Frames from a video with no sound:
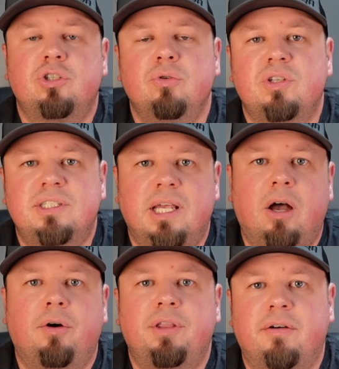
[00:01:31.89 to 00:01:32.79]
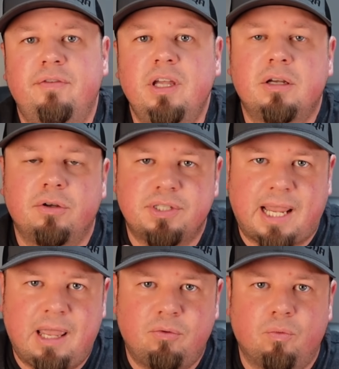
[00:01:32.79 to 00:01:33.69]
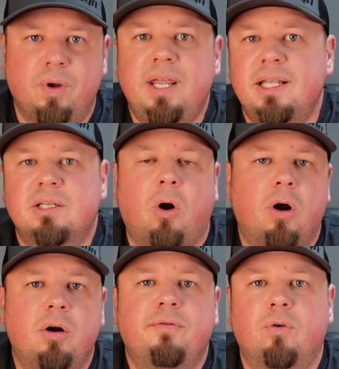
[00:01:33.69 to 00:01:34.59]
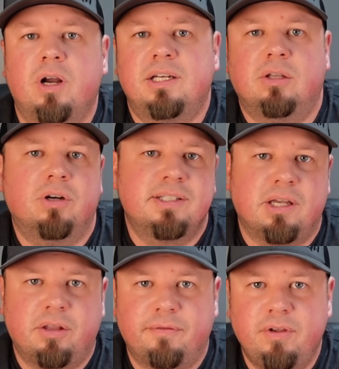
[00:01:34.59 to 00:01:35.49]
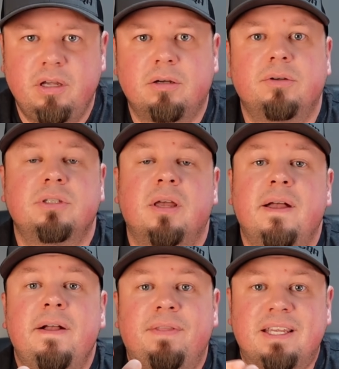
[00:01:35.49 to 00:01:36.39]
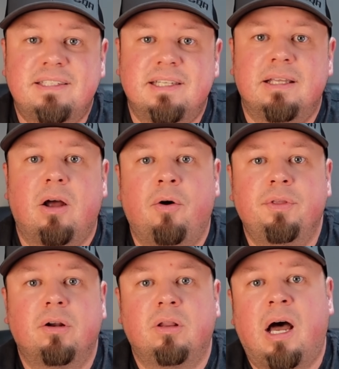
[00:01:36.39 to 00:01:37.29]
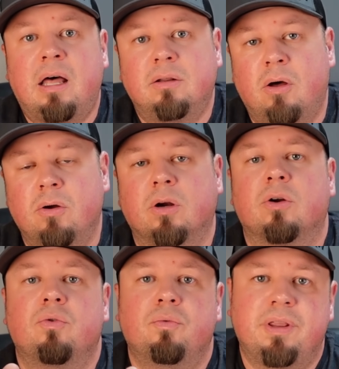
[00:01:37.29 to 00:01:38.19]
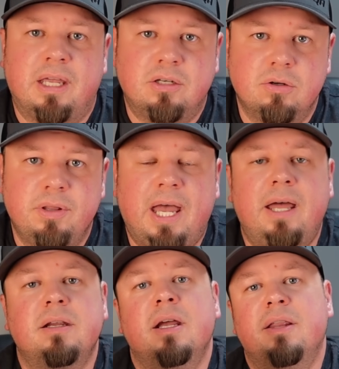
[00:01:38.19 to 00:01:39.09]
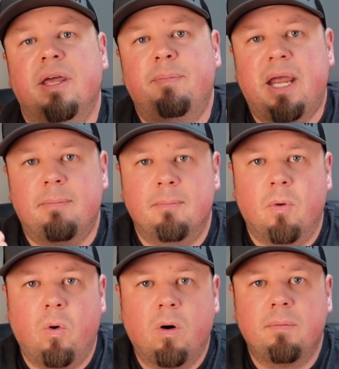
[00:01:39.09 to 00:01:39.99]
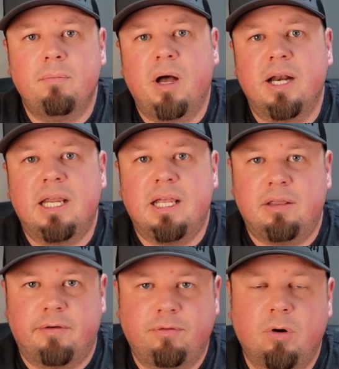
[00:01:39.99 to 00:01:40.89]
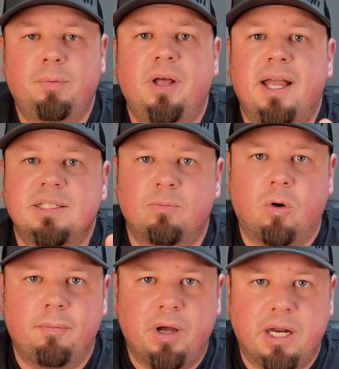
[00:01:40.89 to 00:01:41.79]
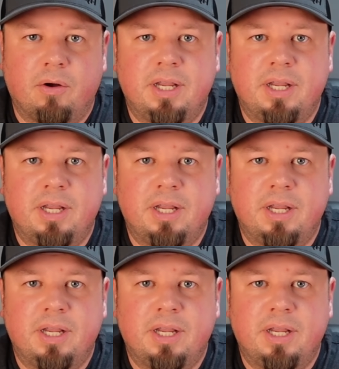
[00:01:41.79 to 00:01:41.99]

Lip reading: to sell their vehicles, and when it's harder for a dealer to sell their vehicles, they sit on their lot longer. When they do that, they pay more money in their floor plans, more money on